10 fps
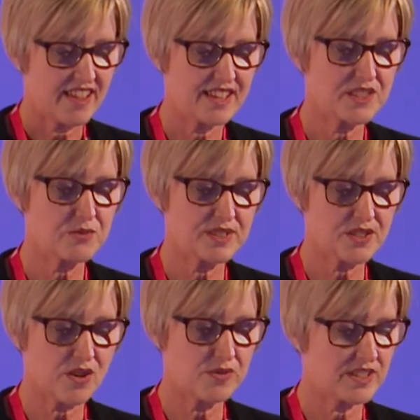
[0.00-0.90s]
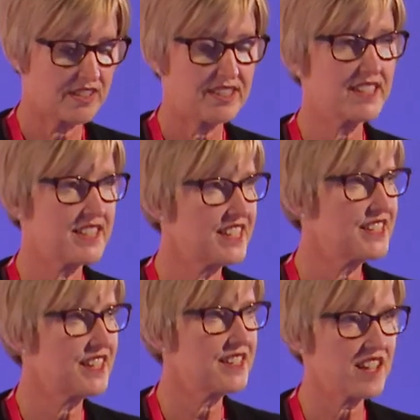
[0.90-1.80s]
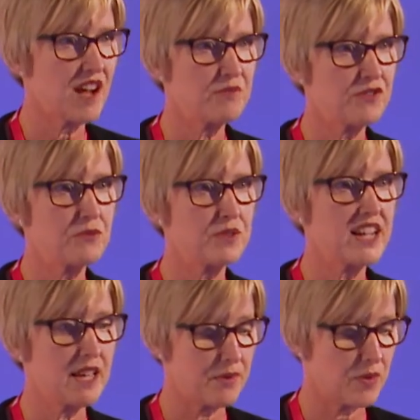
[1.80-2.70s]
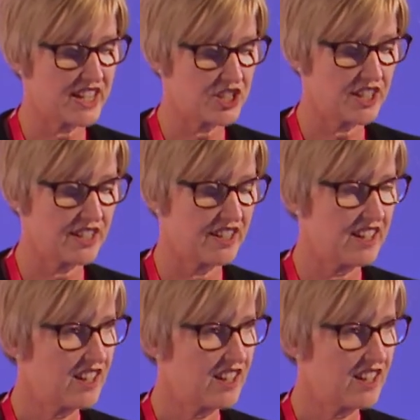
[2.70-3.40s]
As a result, success has come from collaboration,